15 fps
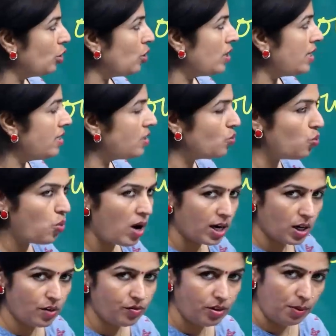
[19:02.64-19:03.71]
do is
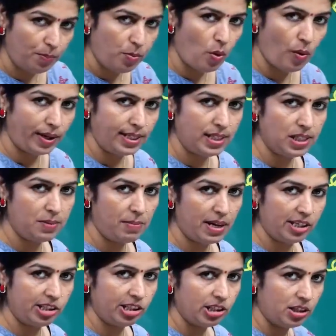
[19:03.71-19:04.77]
one of the points
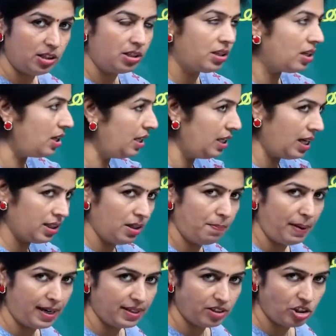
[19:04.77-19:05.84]
mentioned in other
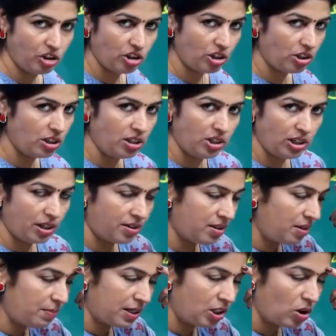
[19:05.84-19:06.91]
passages in
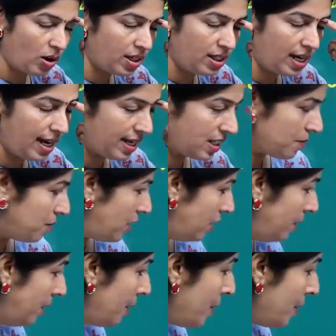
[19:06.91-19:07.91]
general, but not in the last one.